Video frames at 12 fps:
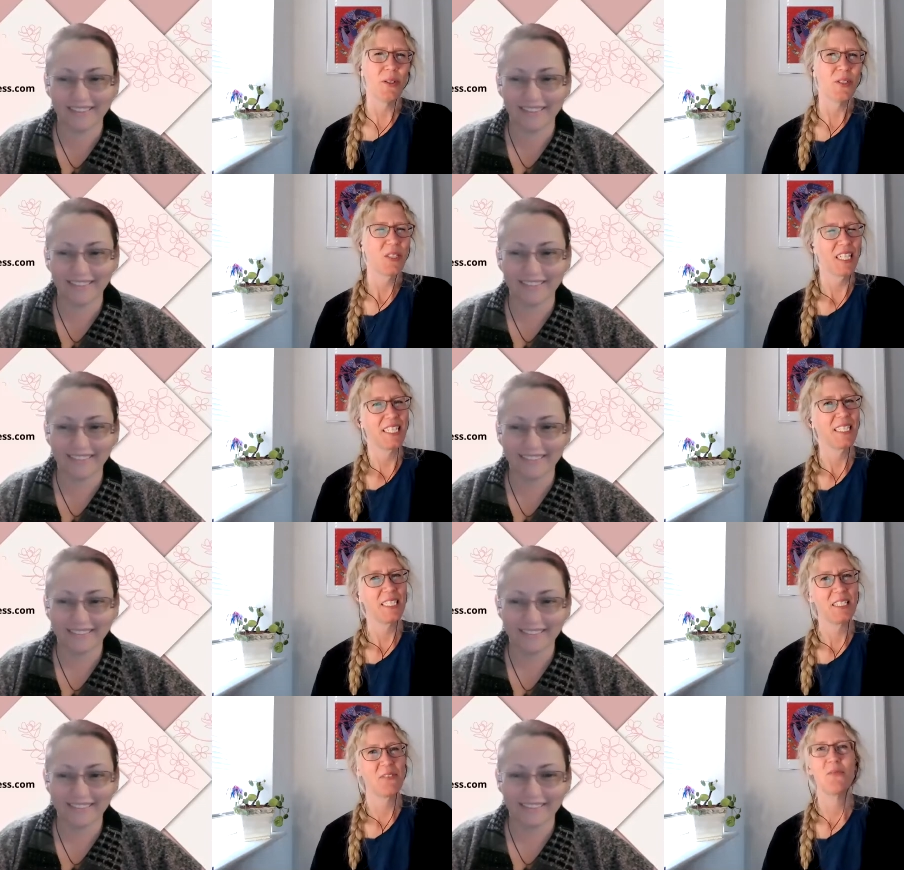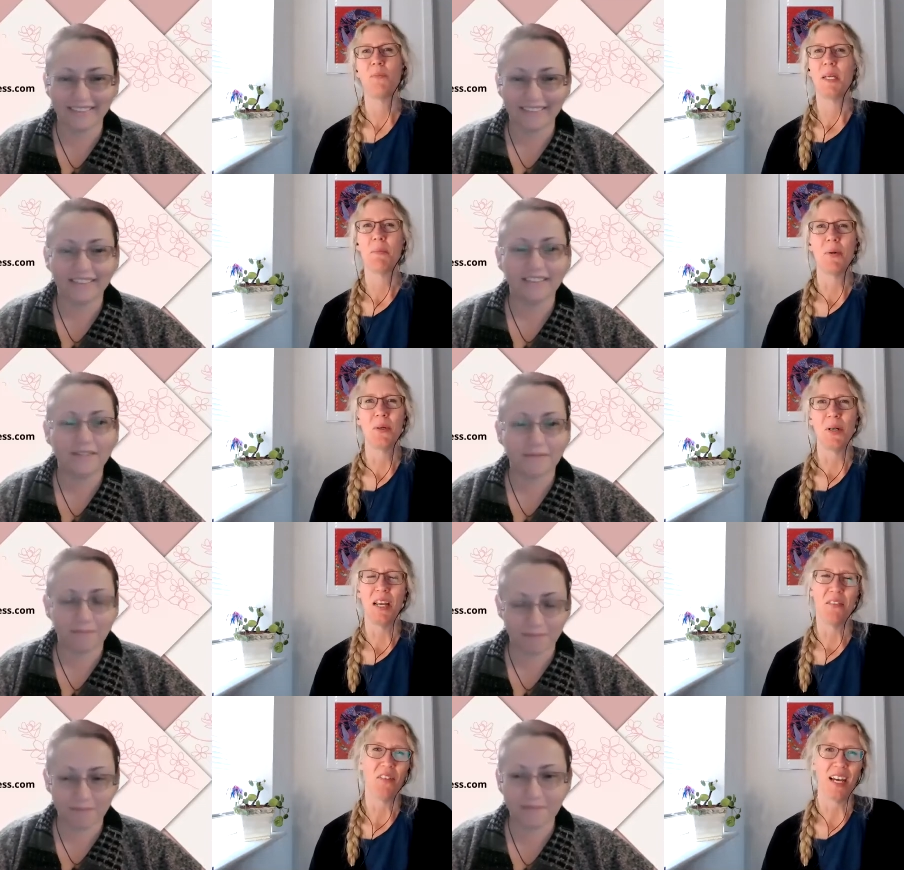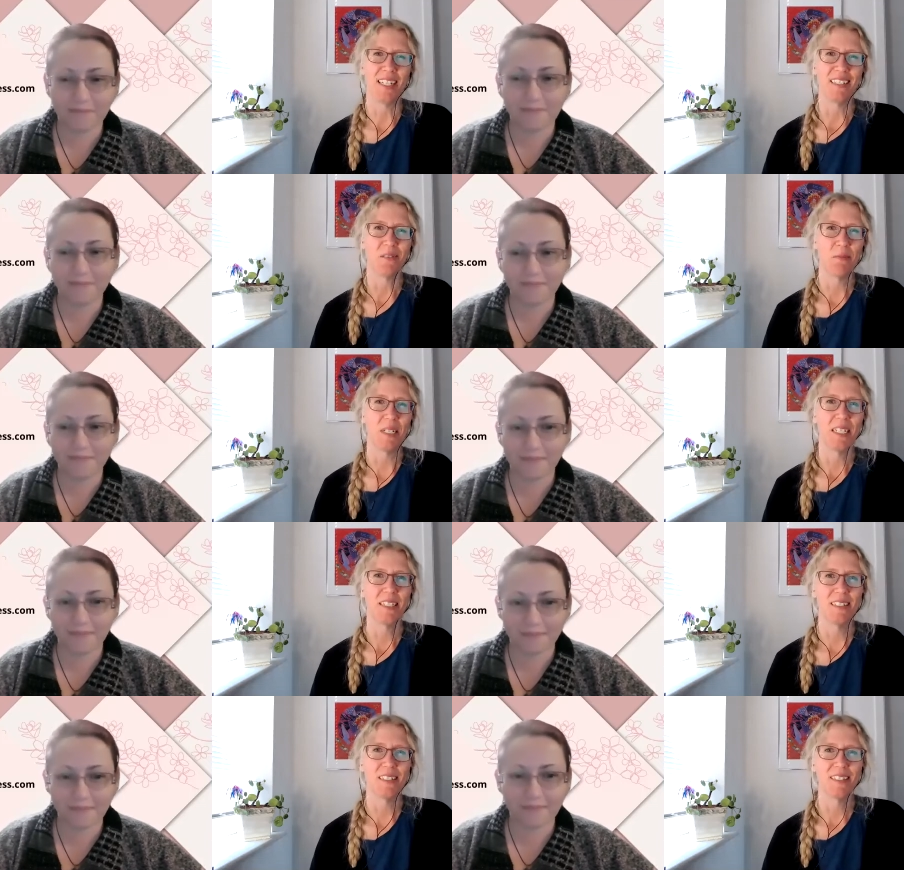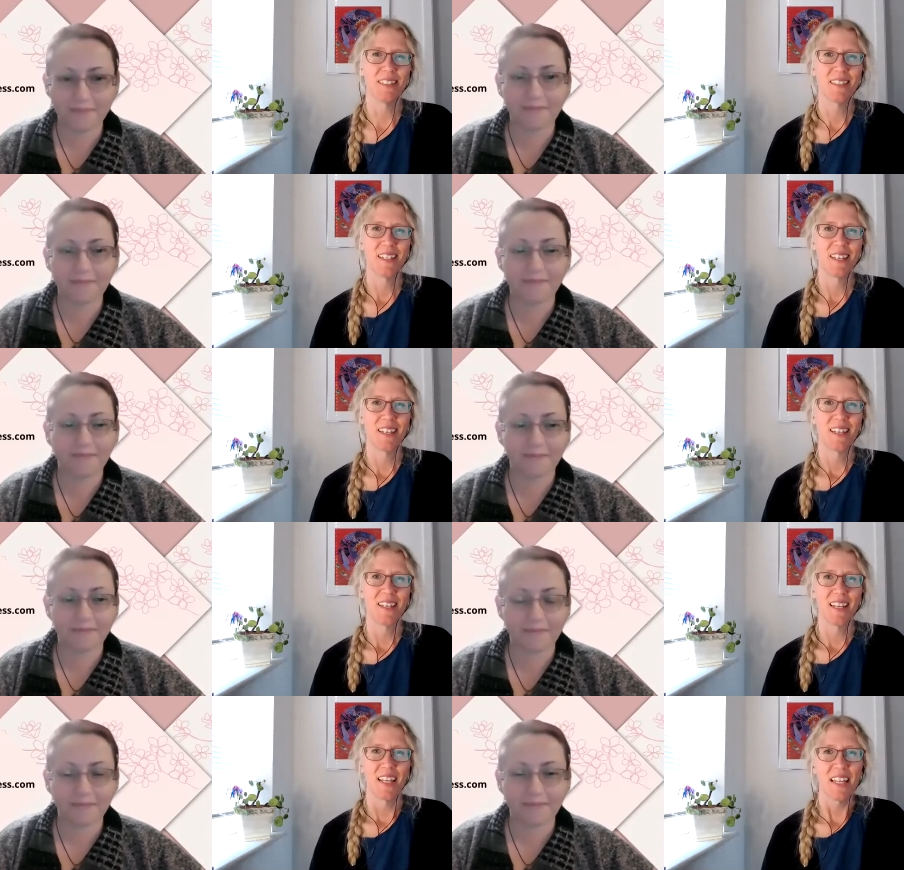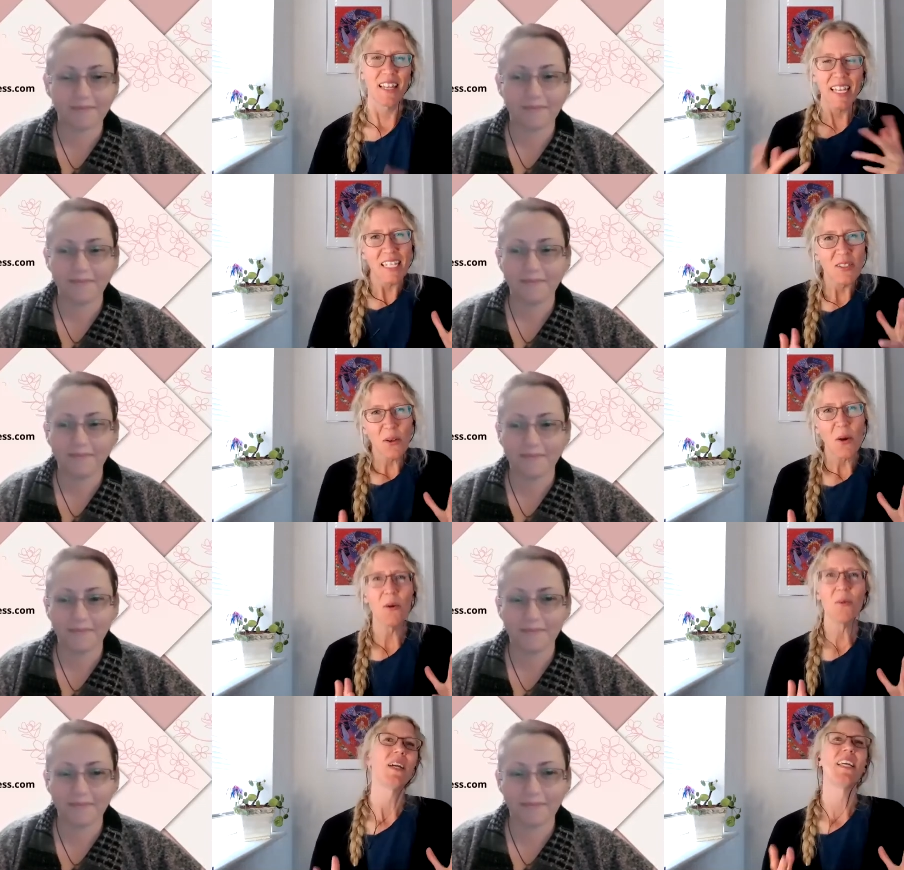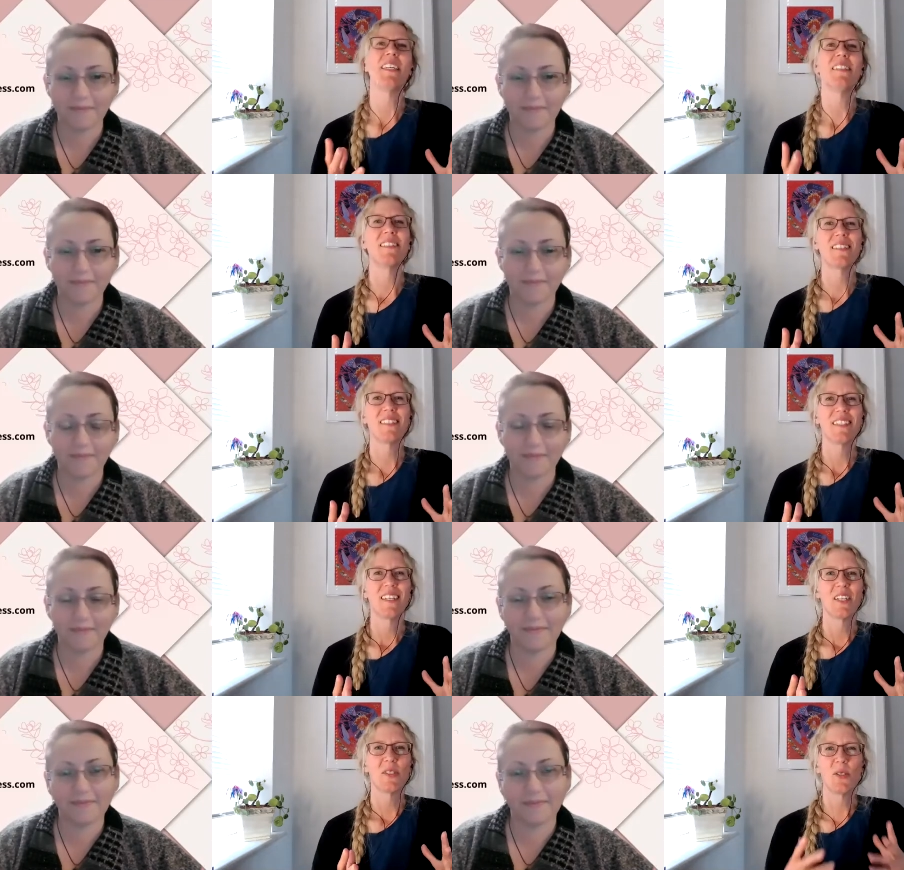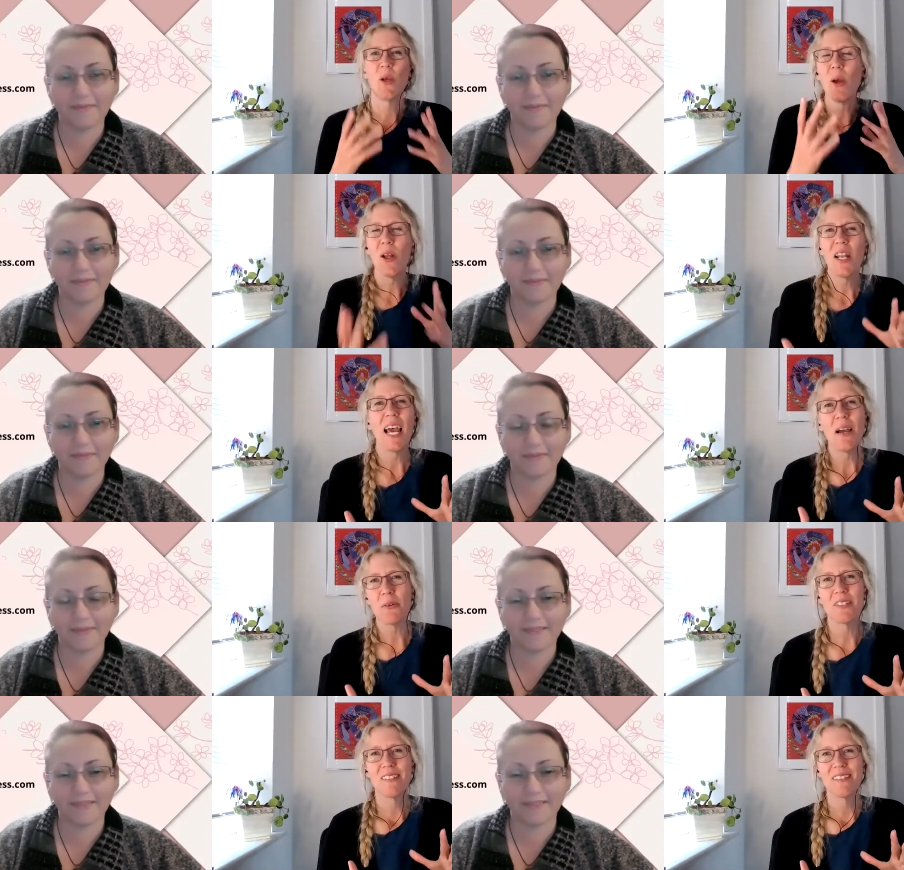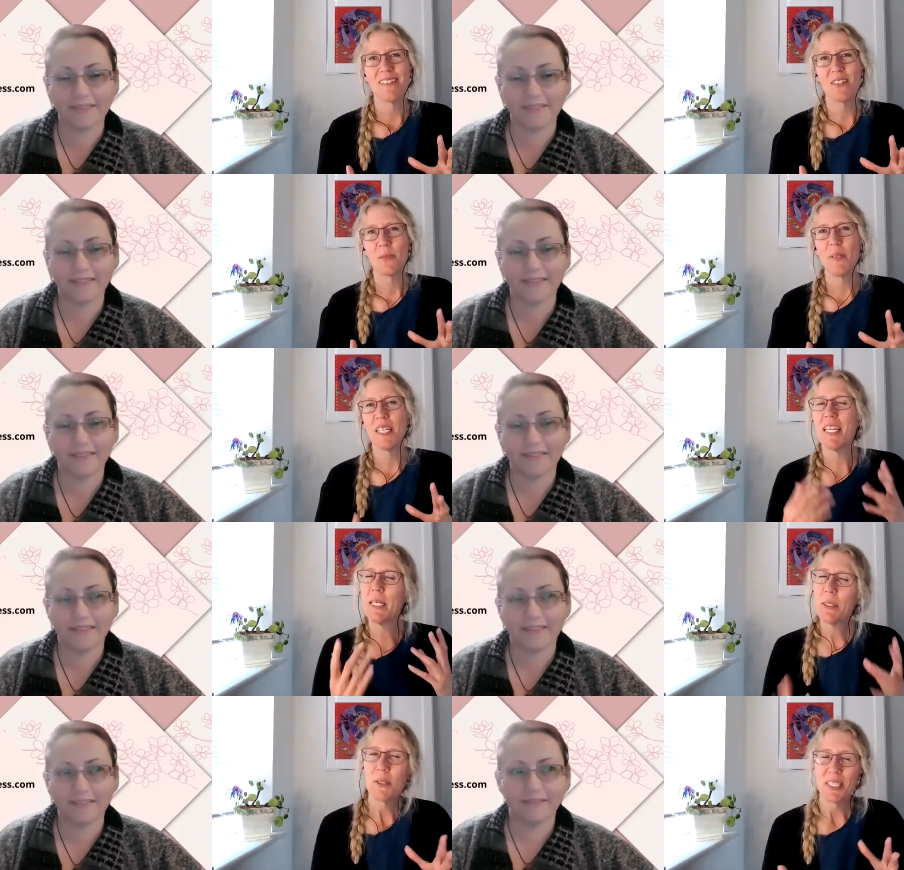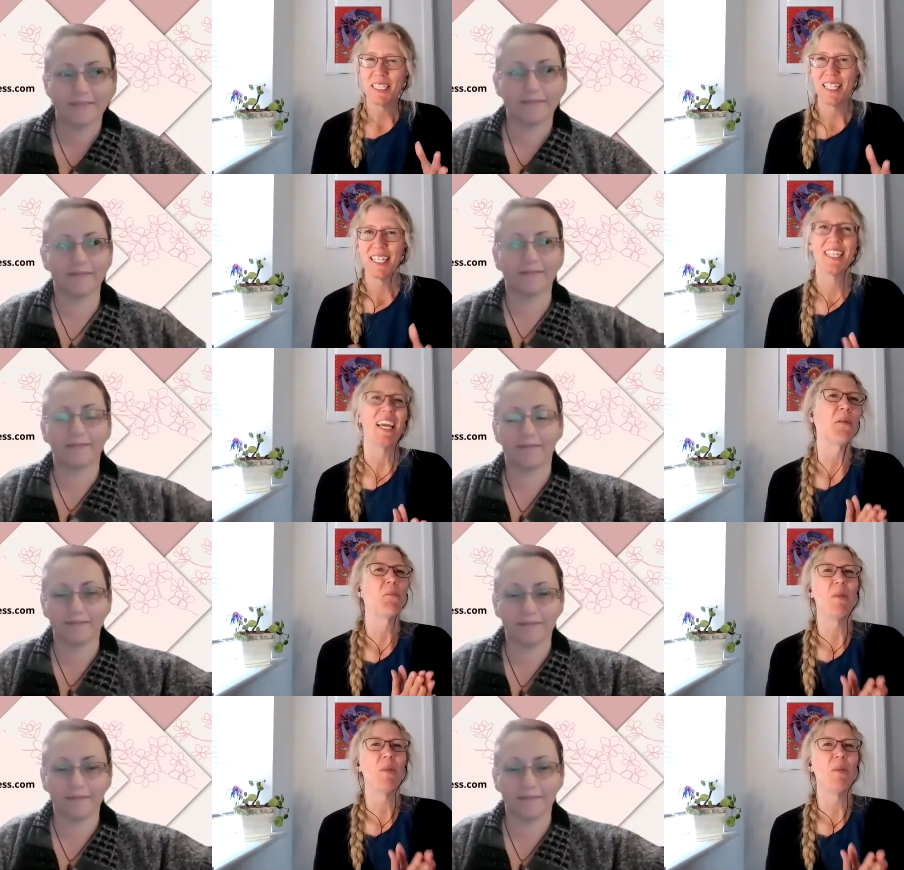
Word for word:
Speaker 1: other sensitive people, I find, because things always turn out to be interesting and